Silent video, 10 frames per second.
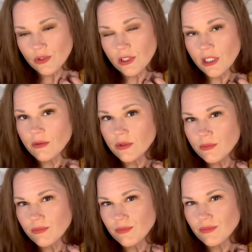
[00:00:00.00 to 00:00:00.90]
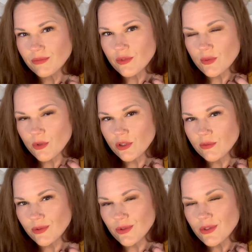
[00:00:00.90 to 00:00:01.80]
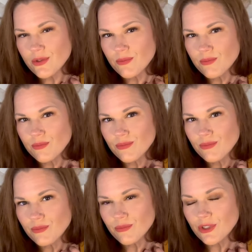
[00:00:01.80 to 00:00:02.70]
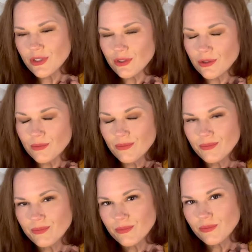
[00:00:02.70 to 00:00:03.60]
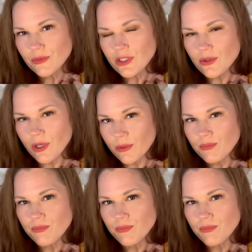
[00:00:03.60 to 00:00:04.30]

Carefully. Small at first. Which is good. That's all right.